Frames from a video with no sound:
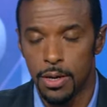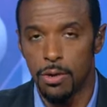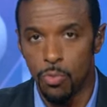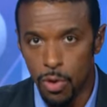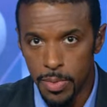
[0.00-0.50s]

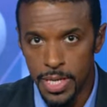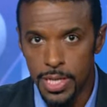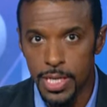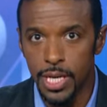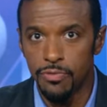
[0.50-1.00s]
A
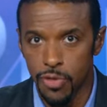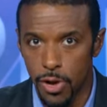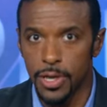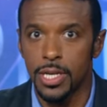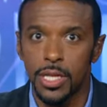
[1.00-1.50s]
woman in
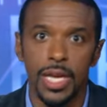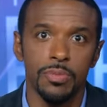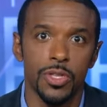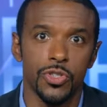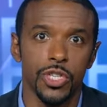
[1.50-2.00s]
Florida
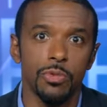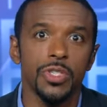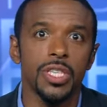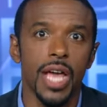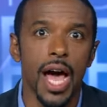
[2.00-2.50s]
claims that she
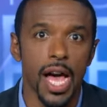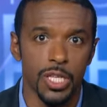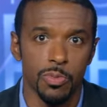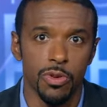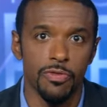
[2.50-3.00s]
was in the
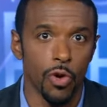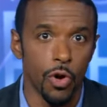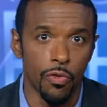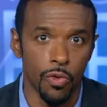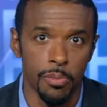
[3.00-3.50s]
hospital for
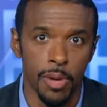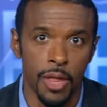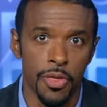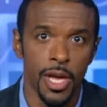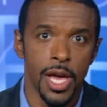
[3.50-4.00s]
over a
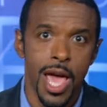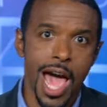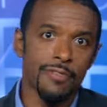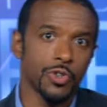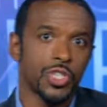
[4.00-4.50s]
month
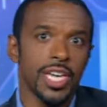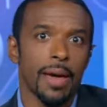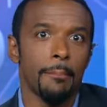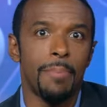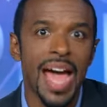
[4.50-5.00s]
after she
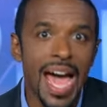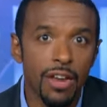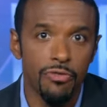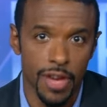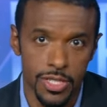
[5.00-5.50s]
got
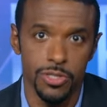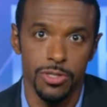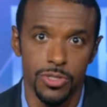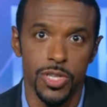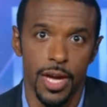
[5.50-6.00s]
bad
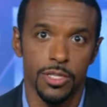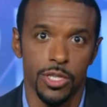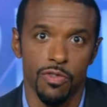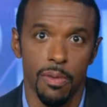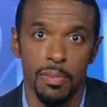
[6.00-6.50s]
facial
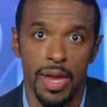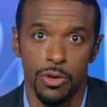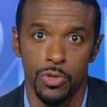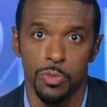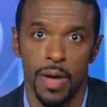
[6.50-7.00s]
injections from a
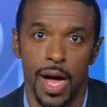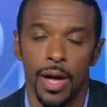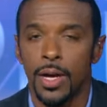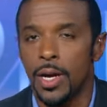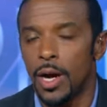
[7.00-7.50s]
medical spa.
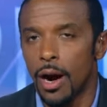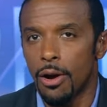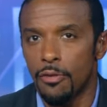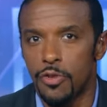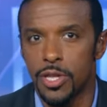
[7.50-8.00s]

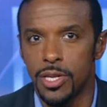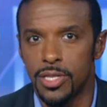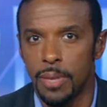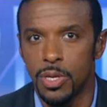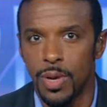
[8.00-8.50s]
Our affiliate
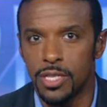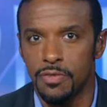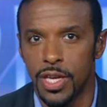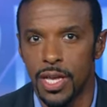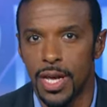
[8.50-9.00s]

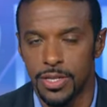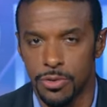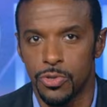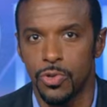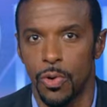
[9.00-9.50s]
WSVN has
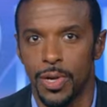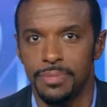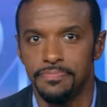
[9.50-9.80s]
her story.